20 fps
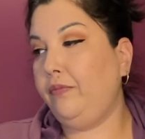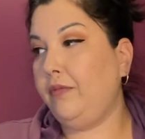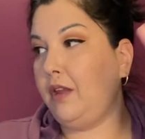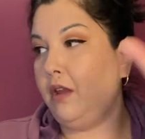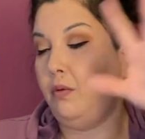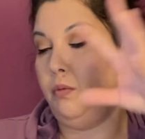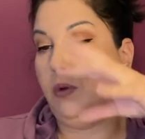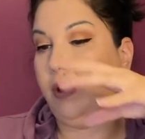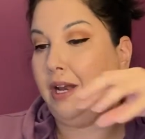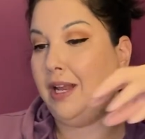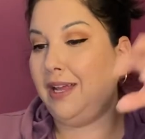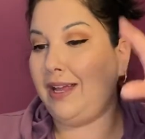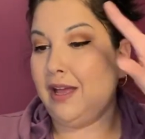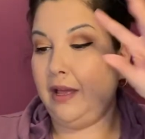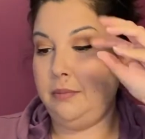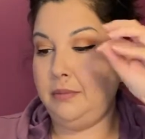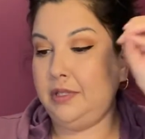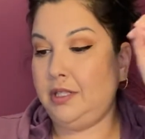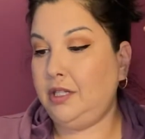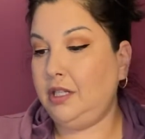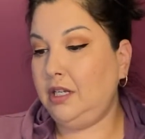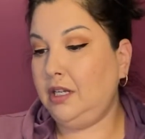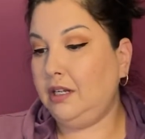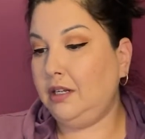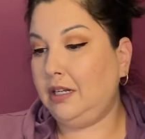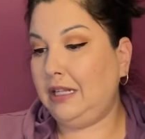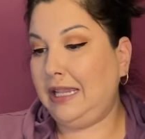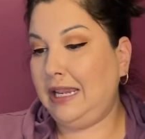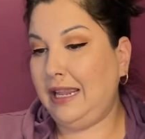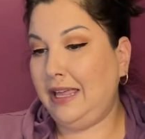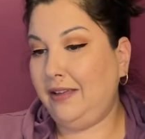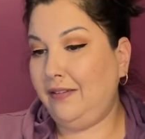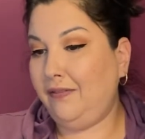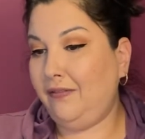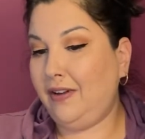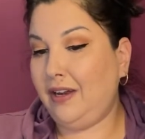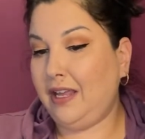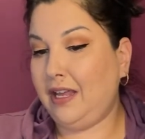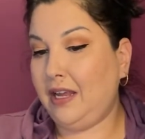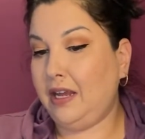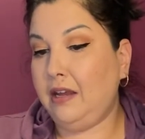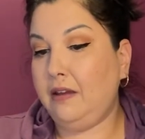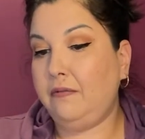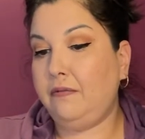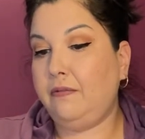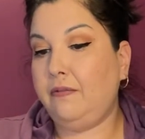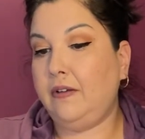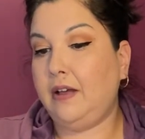When it comes to your love life,